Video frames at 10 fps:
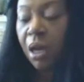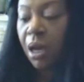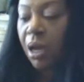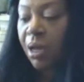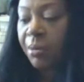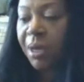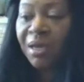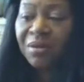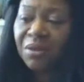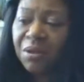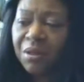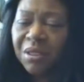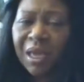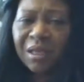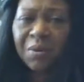I don't know
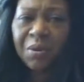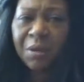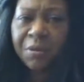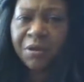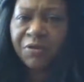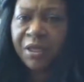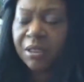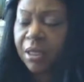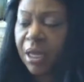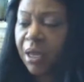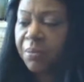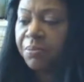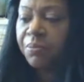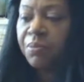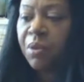exactly what I put in FaceTime,
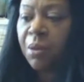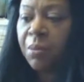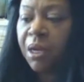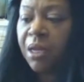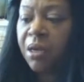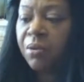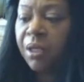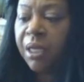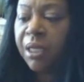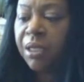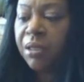but I know that it,